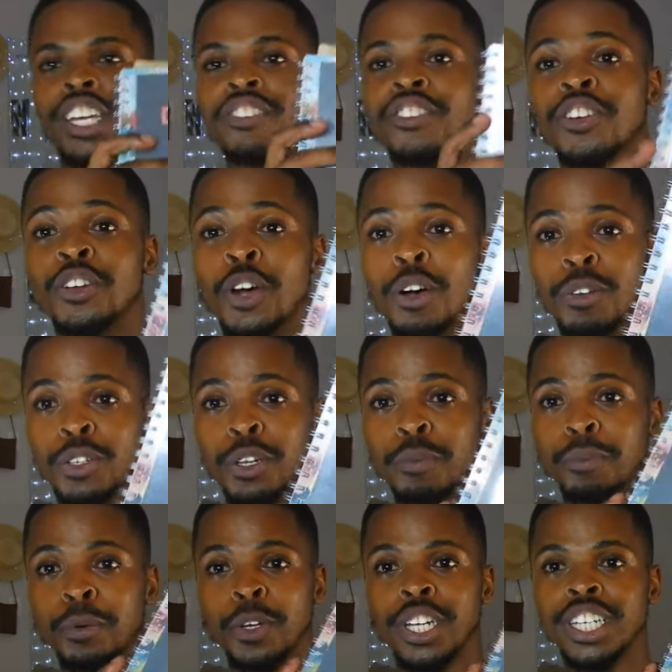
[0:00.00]
I didn't even know I was gonna
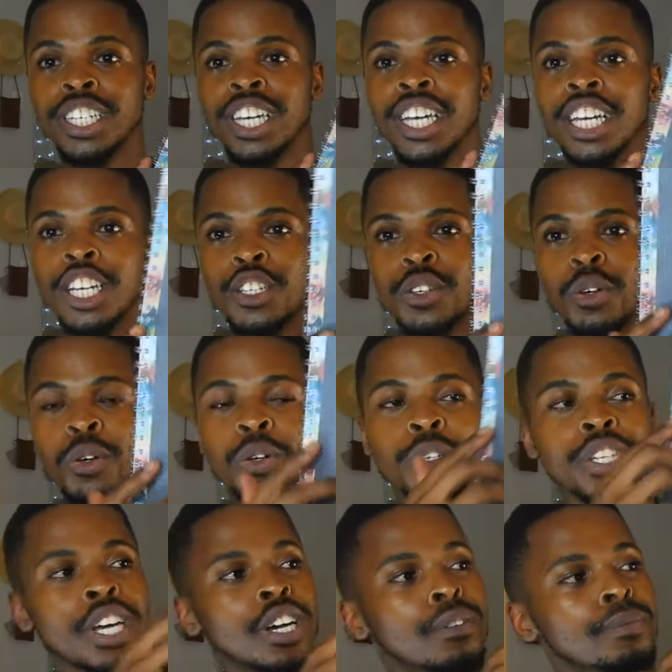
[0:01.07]
pull it. It's
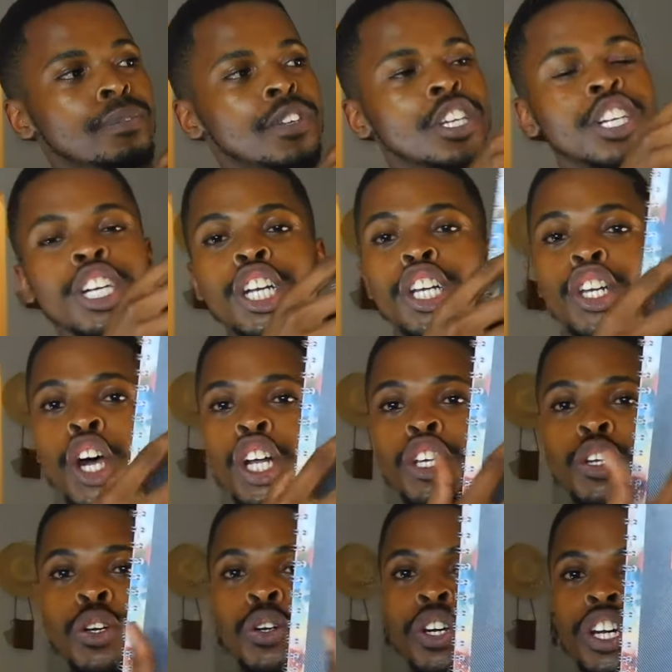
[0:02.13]
called
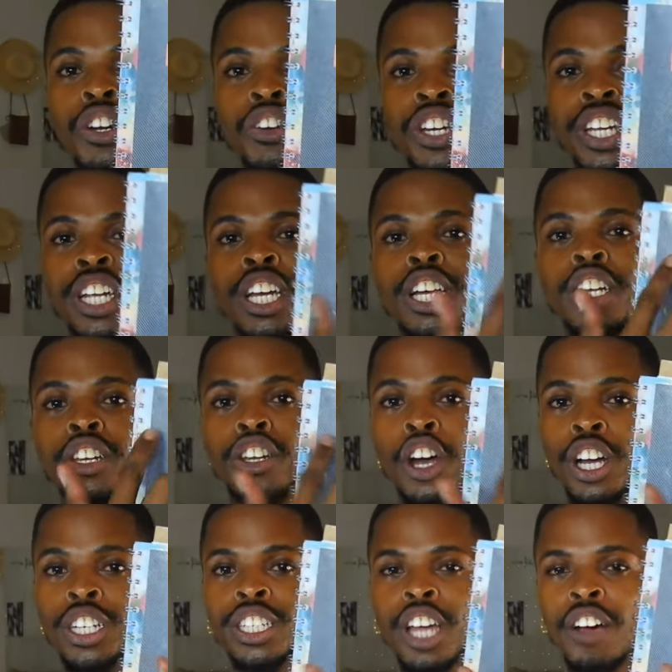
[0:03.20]
Dot Cookery.
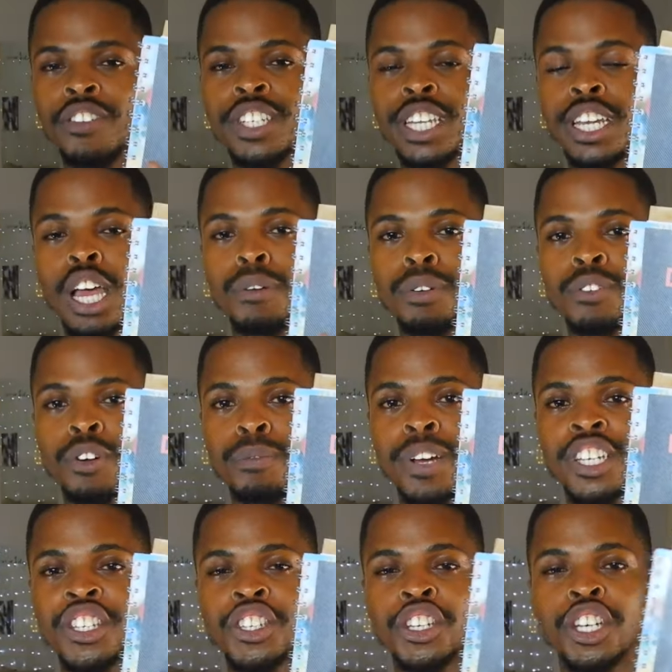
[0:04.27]
Dot, obviously coming from
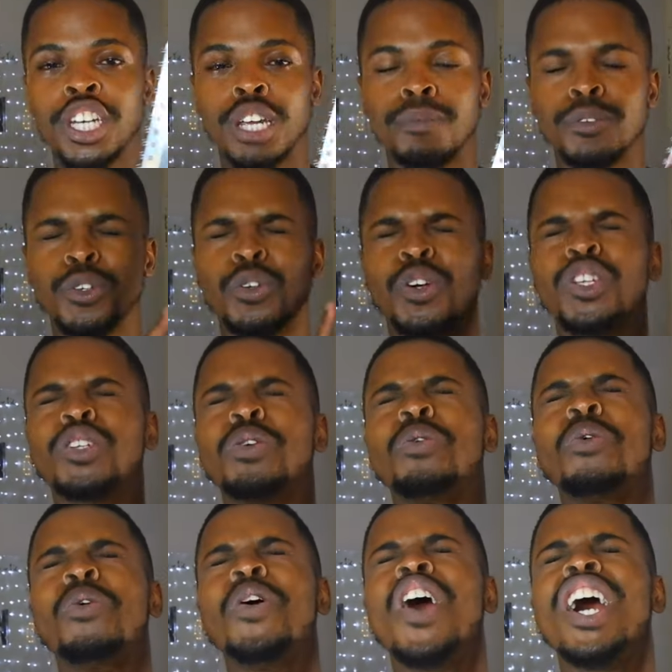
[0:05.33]
my surname,
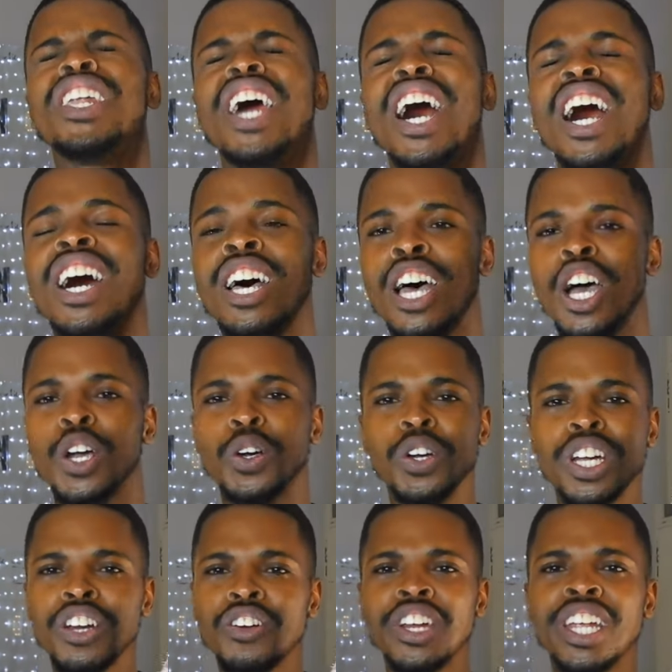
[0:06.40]
Dotwana.
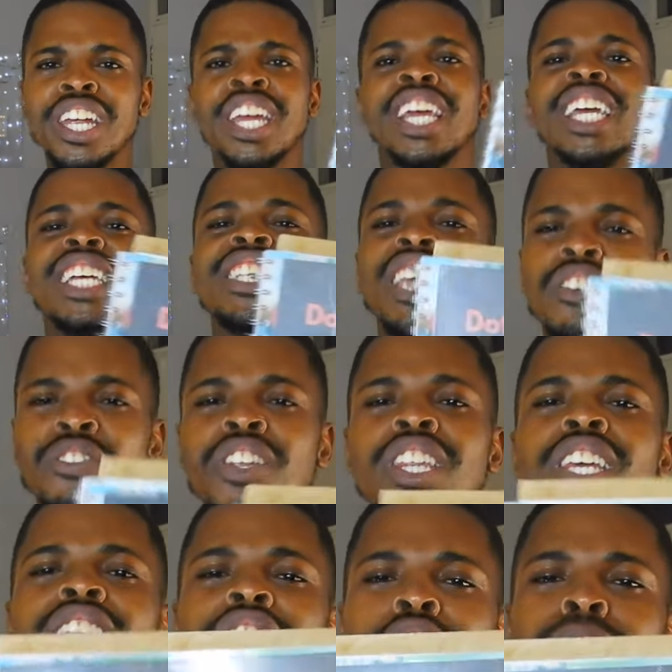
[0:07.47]
Cookery is
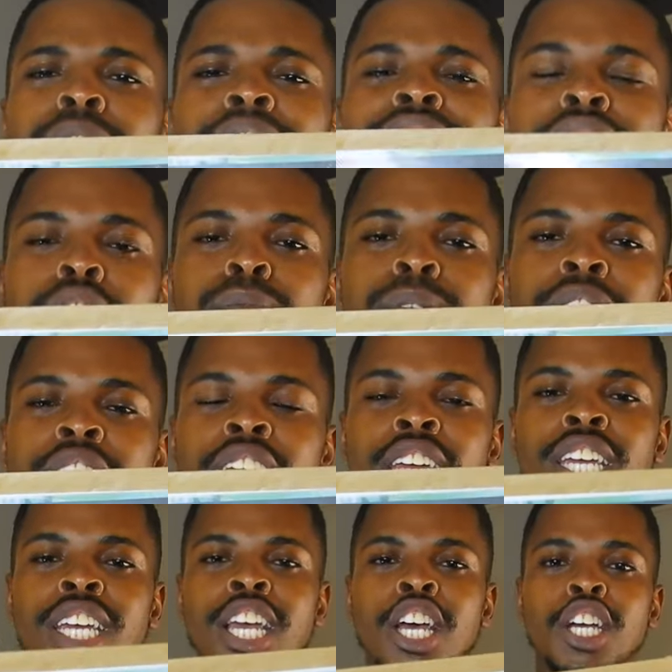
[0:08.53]
everything that I'm
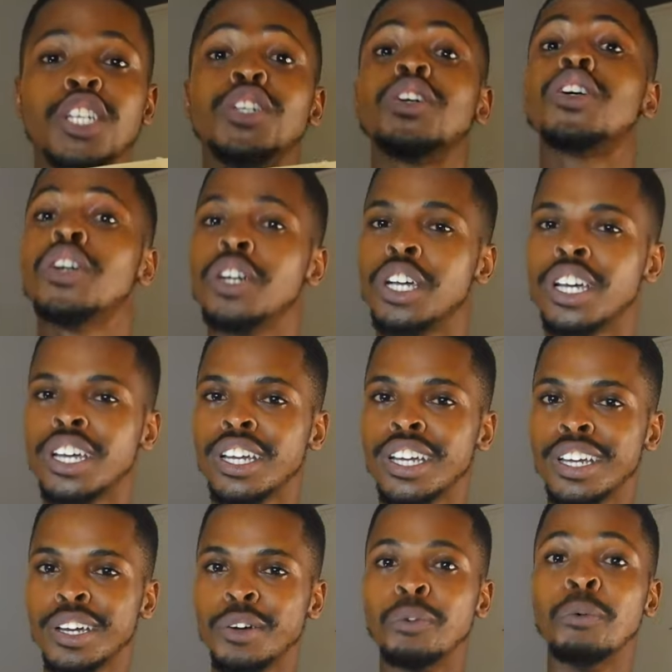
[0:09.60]
attempting to cook
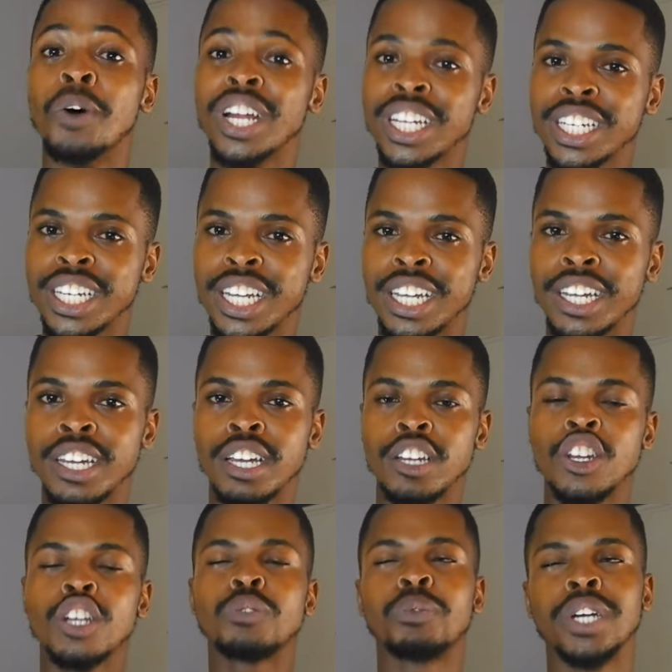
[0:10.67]
one day.
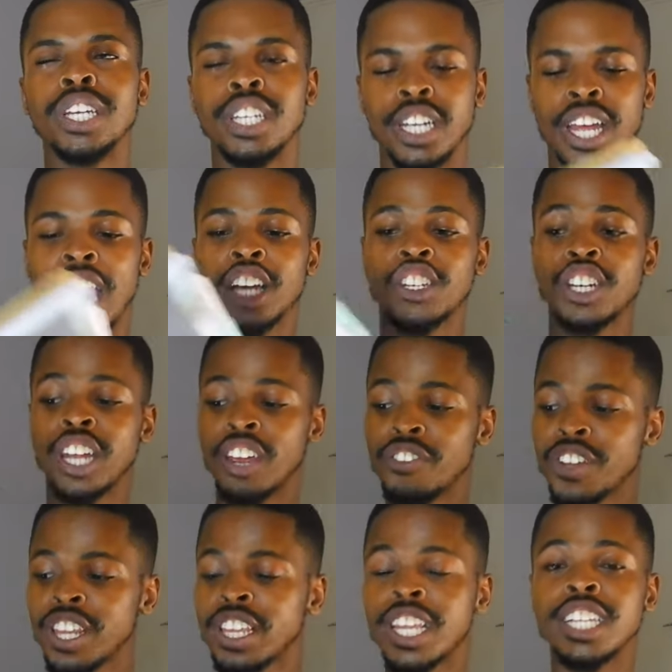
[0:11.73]
Not one day, actually,
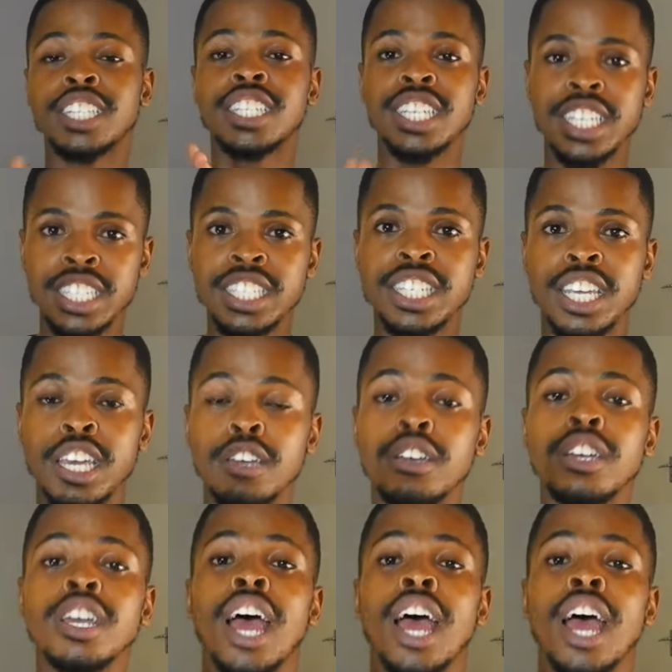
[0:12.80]
everything that's easier.